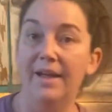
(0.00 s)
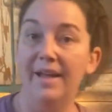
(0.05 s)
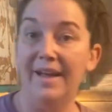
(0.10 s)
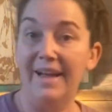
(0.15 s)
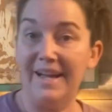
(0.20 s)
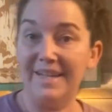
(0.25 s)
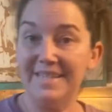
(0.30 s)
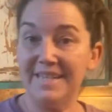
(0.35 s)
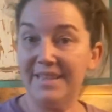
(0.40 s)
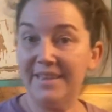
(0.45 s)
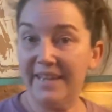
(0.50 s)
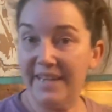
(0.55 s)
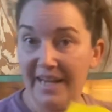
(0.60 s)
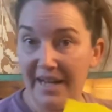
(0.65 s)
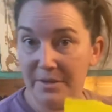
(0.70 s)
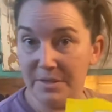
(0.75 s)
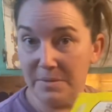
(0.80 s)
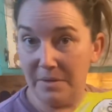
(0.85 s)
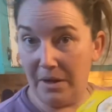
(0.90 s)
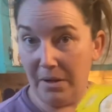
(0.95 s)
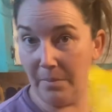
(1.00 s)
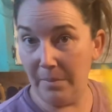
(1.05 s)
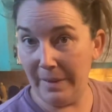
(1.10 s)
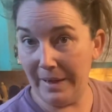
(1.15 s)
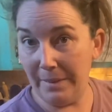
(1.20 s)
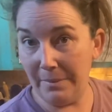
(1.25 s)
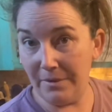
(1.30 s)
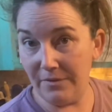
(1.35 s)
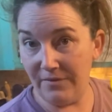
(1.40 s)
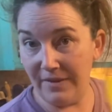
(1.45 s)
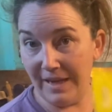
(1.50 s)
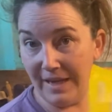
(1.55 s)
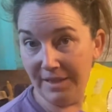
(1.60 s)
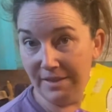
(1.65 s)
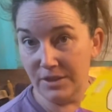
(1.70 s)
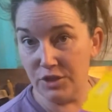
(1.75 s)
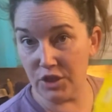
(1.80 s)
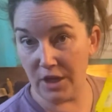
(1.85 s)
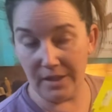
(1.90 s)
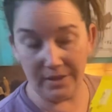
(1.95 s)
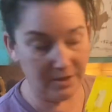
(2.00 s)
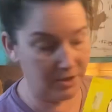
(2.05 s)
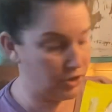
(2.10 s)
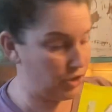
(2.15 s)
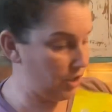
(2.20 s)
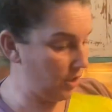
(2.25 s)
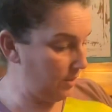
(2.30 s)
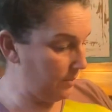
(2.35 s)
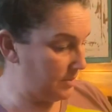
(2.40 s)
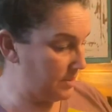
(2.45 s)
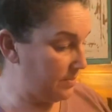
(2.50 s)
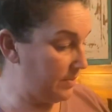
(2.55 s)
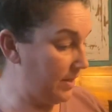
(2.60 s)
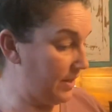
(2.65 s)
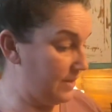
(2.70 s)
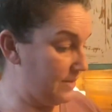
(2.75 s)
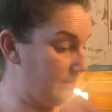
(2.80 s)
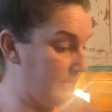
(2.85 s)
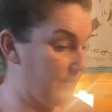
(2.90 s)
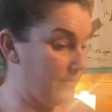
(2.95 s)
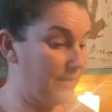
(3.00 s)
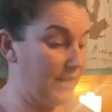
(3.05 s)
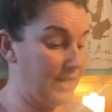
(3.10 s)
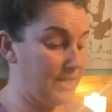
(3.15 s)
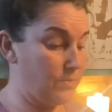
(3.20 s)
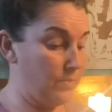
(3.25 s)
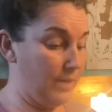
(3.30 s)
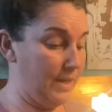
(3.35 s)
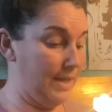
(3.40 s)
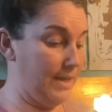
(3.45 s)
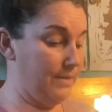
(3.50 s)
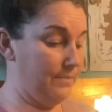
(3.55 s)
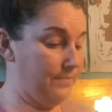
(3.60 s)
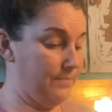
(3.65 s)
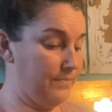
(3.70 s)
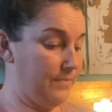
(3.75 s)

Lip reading: I didn't think I was going to be able to find chocolate chips, but that's why